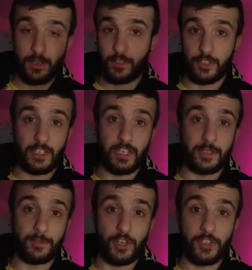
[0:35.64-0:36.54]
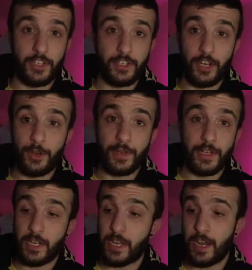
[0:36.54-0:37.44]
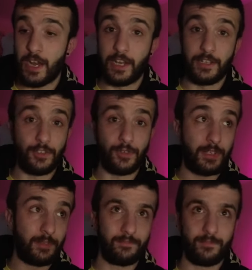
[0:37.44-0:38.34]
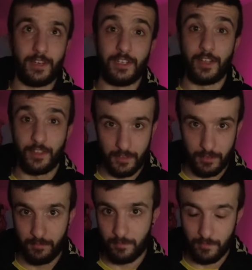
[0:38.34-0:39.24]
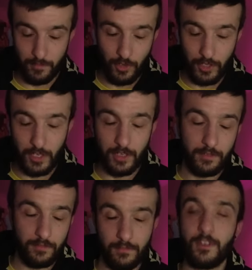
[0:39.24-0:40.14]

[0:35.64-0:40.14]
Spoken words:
just to get some content going during another lockdown.